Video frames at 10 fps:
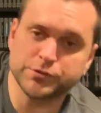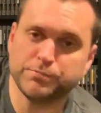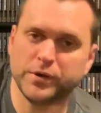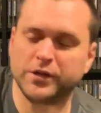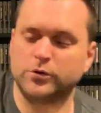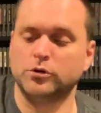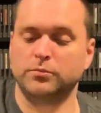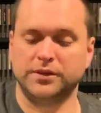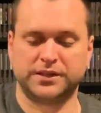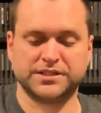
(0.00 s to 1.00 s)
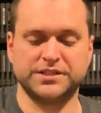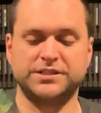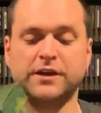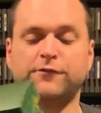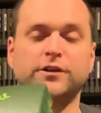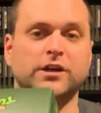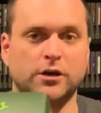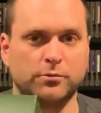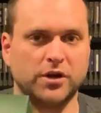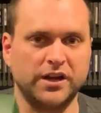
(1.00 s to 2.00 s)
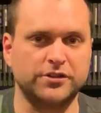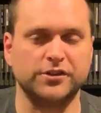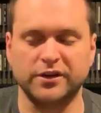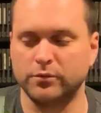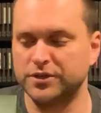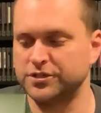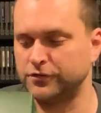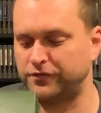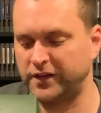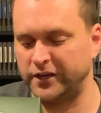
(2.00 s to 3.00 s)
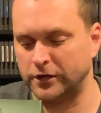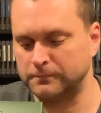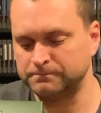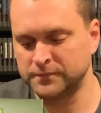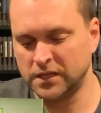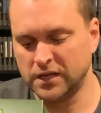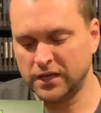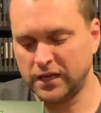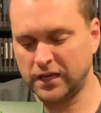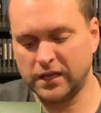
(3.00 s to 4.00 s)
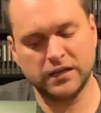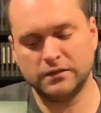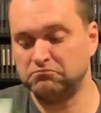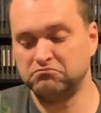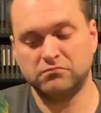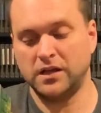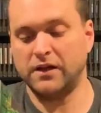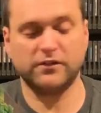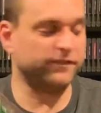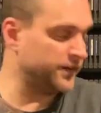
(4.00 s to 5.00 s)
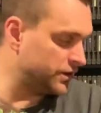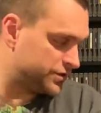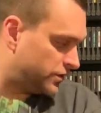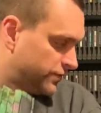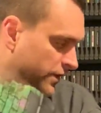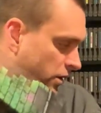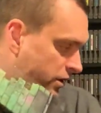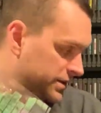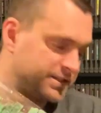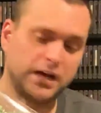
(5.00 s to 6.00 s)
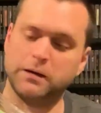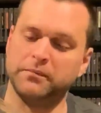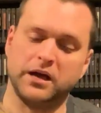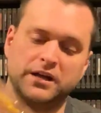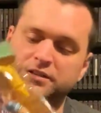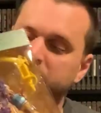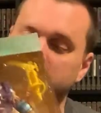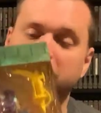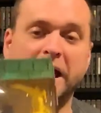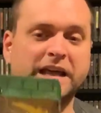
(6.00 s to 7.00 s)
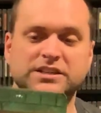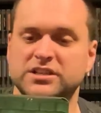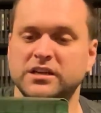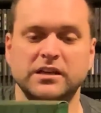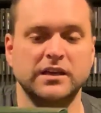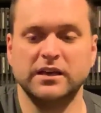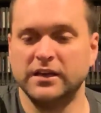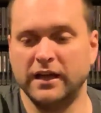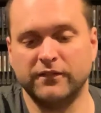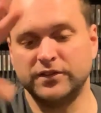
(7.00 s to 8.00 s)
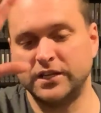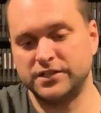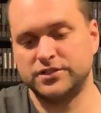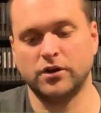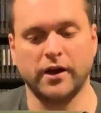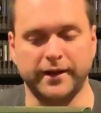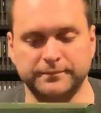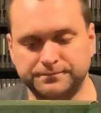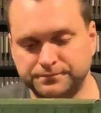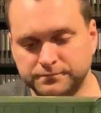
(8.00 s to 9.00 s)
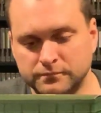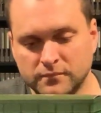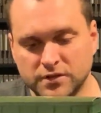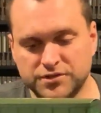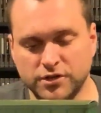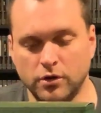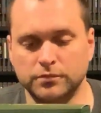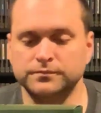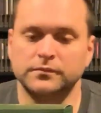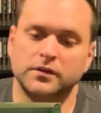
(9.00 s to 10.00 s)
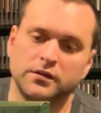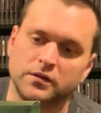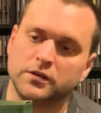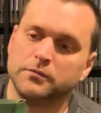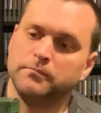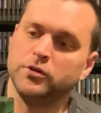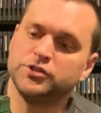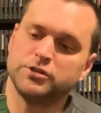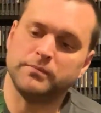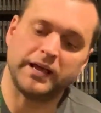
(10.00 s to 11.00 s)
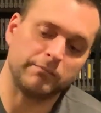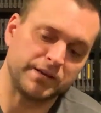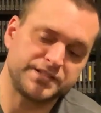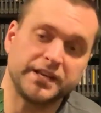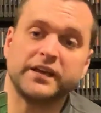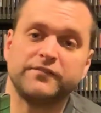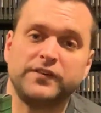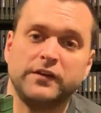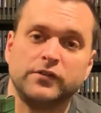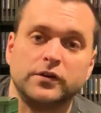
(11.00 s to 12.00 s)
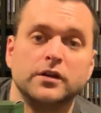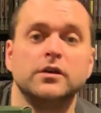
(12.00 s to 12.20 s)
pretty cool, but this is definitely an upgrade to the original figure. And every figure so far is top notch. The packaging, everything's great. So Mutagen Man, my second favorite